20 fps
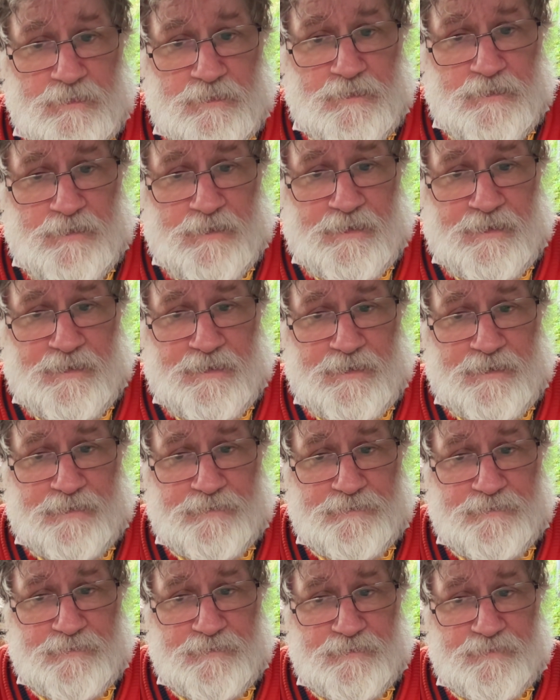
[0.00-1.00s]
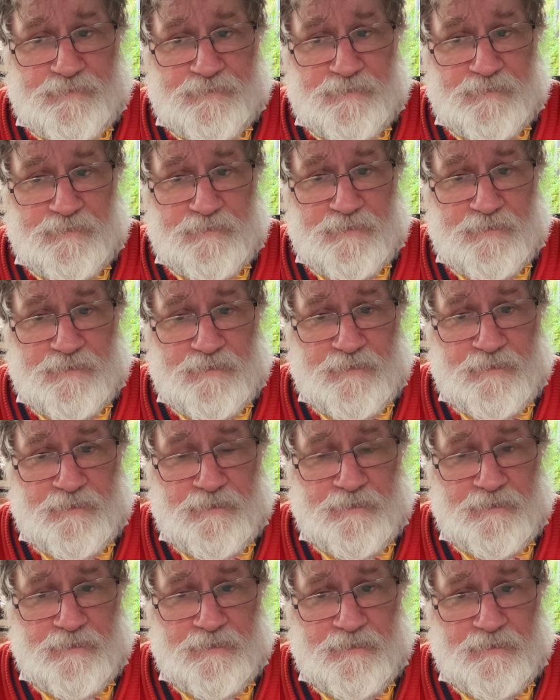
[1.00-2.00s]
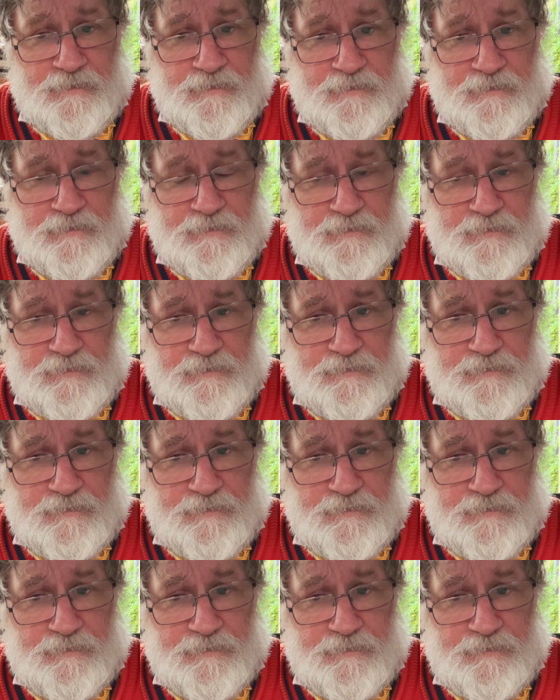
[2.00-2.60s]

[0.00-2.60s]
And you know,